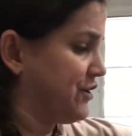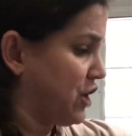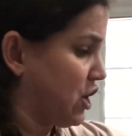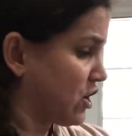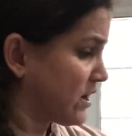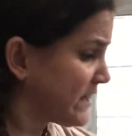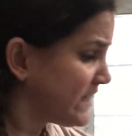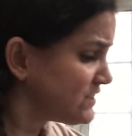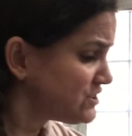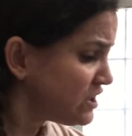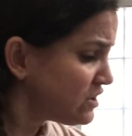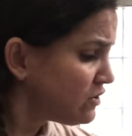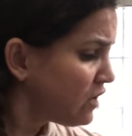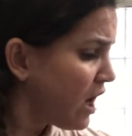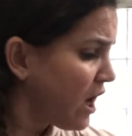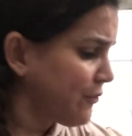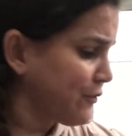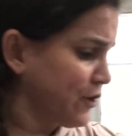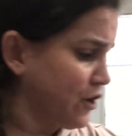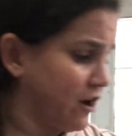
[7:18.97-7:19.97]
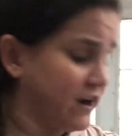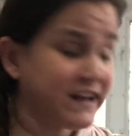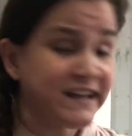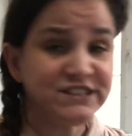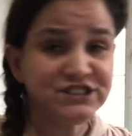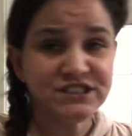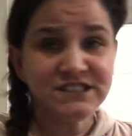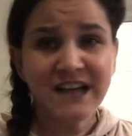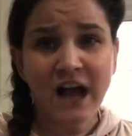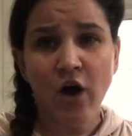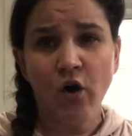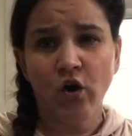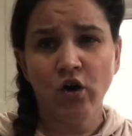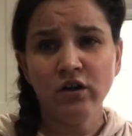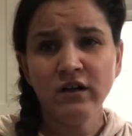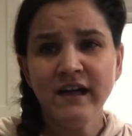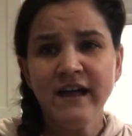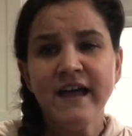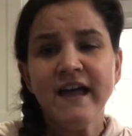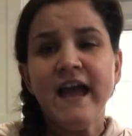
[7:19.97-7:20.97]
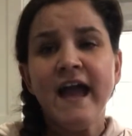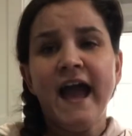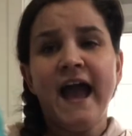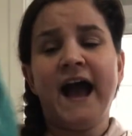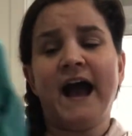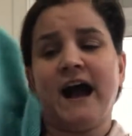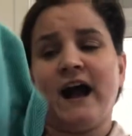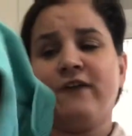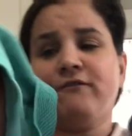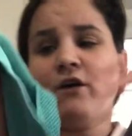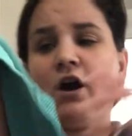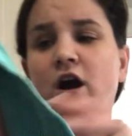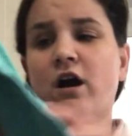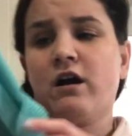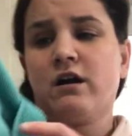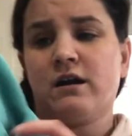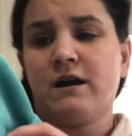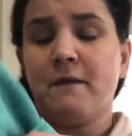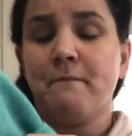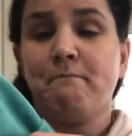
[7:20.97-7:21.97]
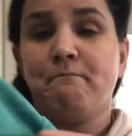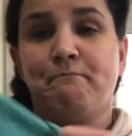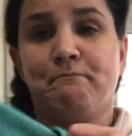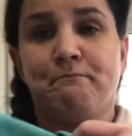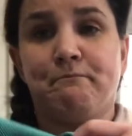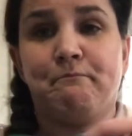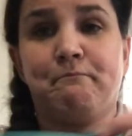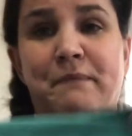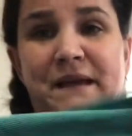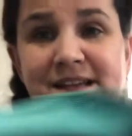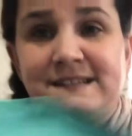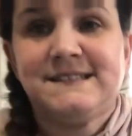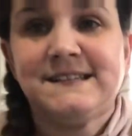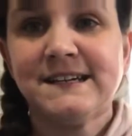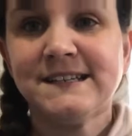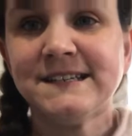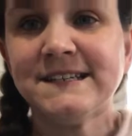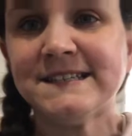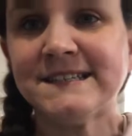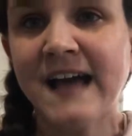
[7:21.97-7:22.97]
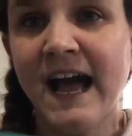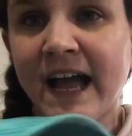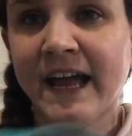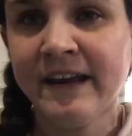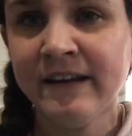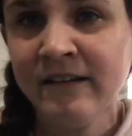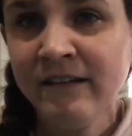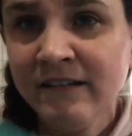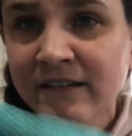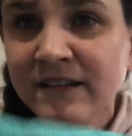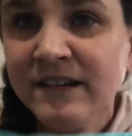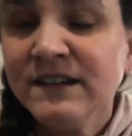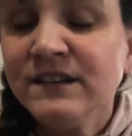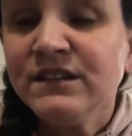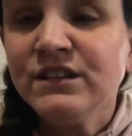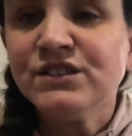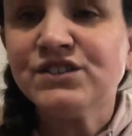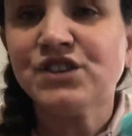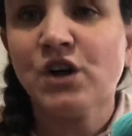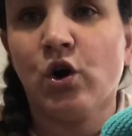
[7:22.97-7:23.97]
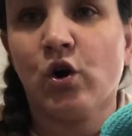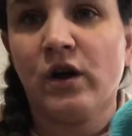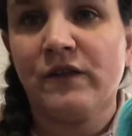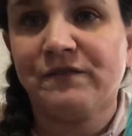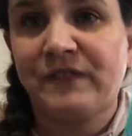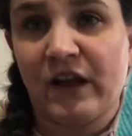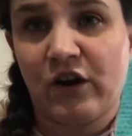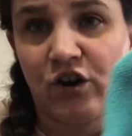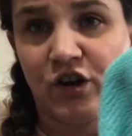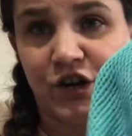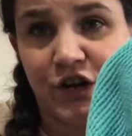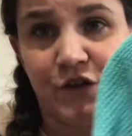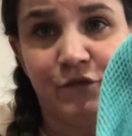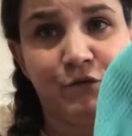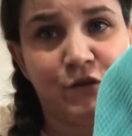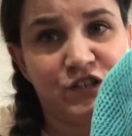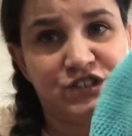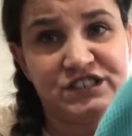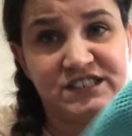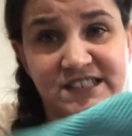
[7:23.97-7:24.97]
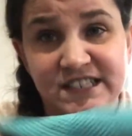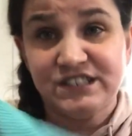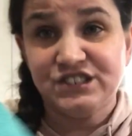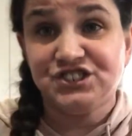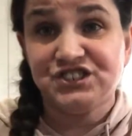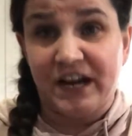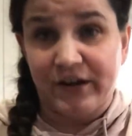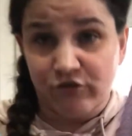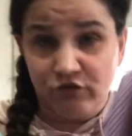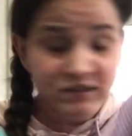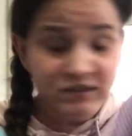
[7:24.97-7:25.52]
our kitchen cloth and our kitchen towel have our basic design, so they are good for just in general